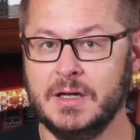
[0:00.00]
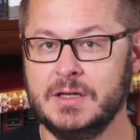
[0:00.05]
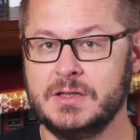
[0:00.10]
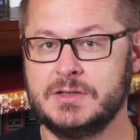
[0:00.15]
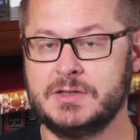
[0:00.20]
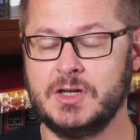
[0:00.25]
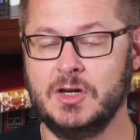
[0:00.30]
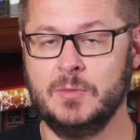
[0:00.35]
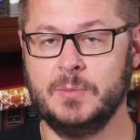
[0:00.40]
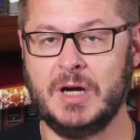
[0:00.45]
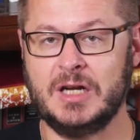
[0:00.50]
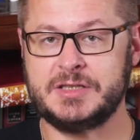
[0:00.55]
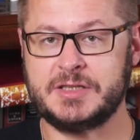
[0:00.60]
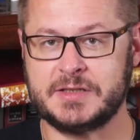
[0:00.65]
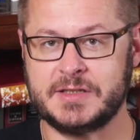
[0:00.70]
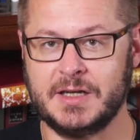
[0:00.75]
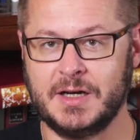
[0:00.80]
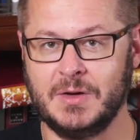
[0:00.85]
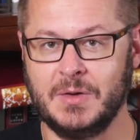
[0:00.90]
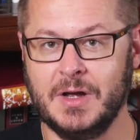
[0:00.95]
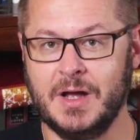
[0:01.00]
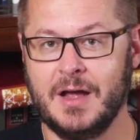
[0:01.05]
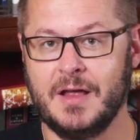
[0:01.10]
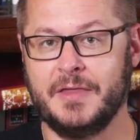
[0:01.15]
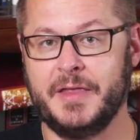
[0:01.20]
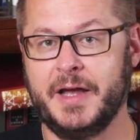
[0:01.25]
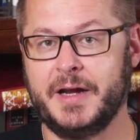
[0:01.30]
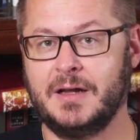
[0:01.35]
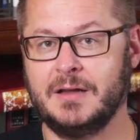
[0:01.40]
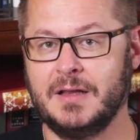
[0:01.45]
so much so
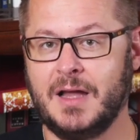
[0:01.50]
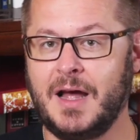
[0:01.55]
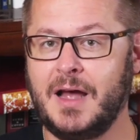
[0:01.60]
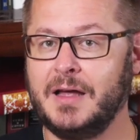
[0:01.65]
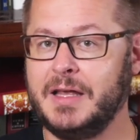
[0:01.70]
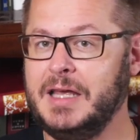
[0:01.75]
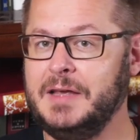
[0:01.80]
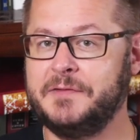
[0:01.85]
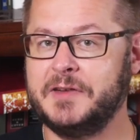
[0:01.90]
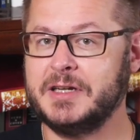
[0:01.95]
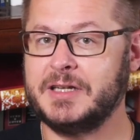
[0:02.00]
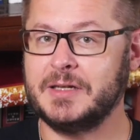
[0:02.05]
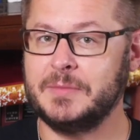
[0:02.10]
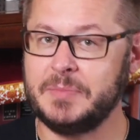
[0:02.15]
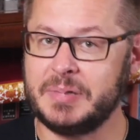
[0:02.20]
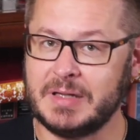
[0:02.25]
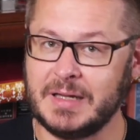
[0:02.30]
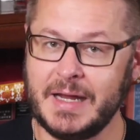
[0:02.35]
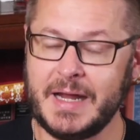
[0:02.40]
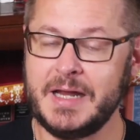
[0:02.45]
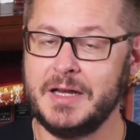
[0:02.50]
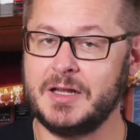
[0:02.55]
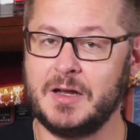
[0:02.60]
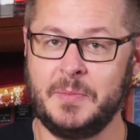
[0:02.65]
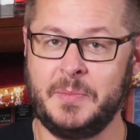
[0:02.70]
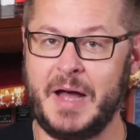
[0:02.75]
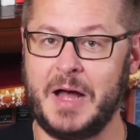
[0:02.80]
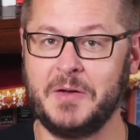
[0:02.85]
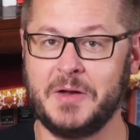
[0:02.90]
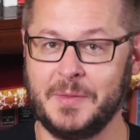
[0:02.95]
that Allah even complained
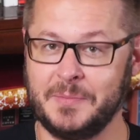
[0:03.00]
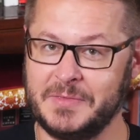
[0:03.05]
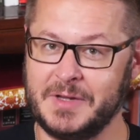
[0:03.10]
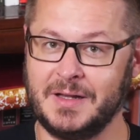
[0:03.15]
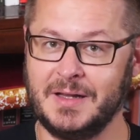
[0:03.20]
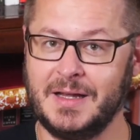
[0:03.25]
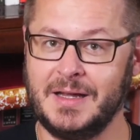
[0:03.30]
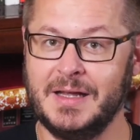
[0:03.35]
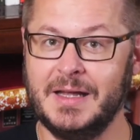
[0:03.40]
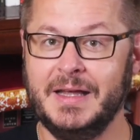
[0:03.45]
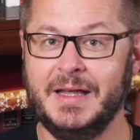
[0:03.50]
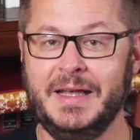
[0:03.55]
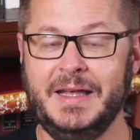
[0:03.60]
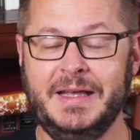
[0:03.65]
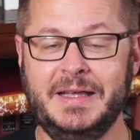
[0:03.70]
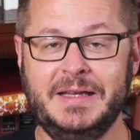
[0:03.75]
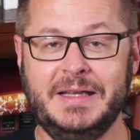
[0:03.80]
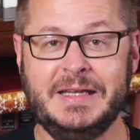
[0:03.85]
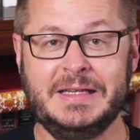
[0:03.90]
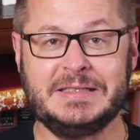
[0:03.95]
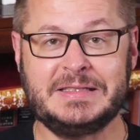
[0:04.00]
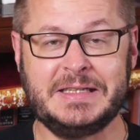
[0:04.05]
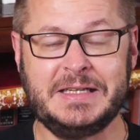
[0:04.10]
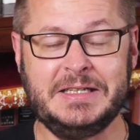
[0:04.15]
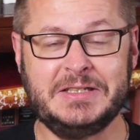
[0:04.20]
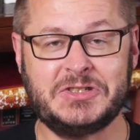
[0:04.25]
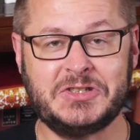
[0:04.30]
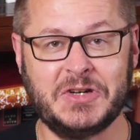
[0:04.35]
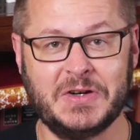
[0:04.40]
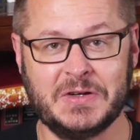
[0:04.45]
about Abdullah in his
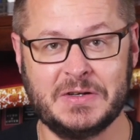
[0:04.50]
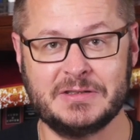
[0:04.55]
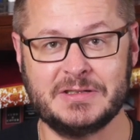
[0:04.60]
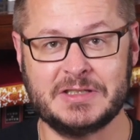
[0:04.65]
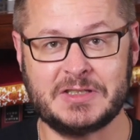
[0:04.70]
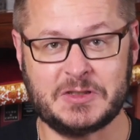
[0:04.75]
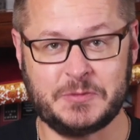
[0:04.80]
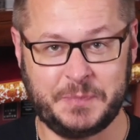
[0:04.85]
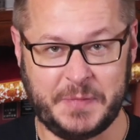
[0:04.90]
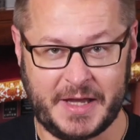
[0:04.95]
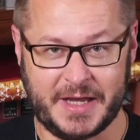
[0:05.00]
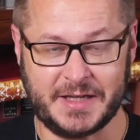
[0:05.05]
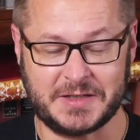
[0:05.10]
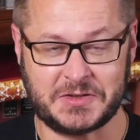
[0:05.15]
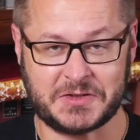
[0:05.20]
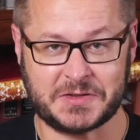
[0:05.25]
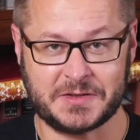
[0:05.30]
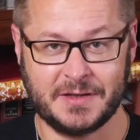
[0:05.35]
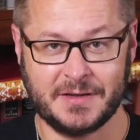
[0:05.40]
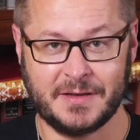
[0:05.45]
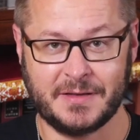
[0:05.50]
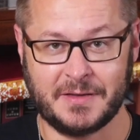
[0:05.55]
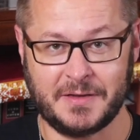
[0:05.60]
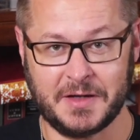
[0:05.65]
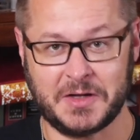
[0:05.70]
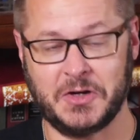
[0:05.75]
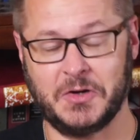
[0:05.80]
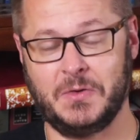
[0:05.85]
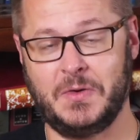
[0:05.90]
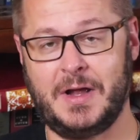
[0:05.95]
eternal speech,
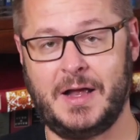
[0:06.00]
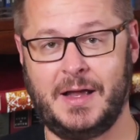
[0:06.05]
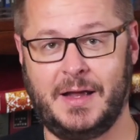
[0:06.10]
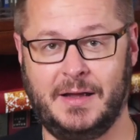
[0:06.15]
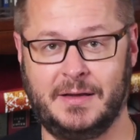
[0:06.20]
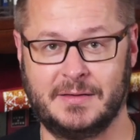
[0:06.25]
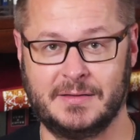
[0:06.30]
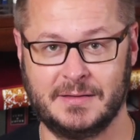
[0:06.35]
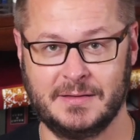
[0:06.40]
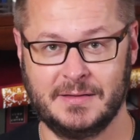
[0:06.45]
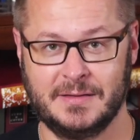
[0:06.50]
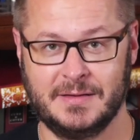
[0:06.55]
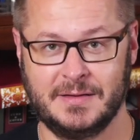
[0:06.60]
the Quran.